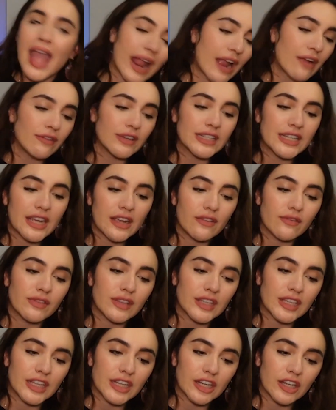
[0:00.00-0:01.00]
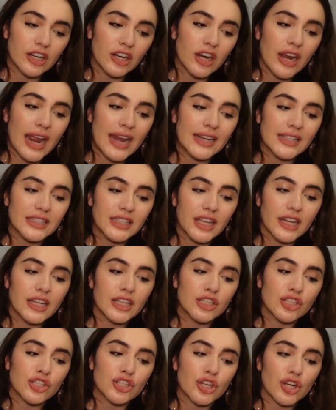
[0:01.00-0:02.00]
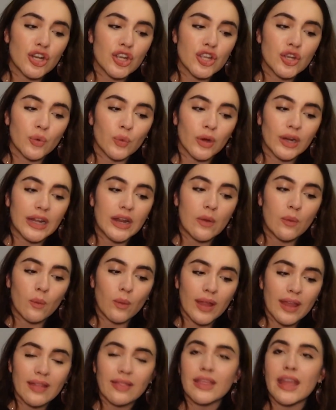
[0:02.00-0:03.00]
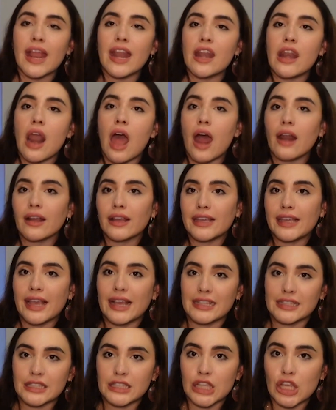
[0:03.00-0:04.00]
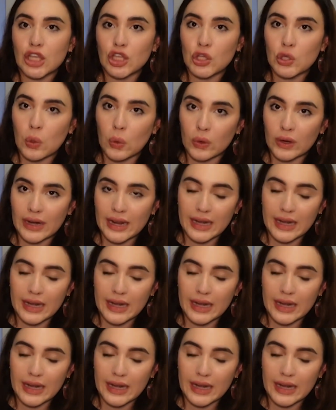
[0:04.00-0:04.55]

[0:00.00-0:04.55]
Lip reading: every day of the year, and it's going to ensure you're working with and not against your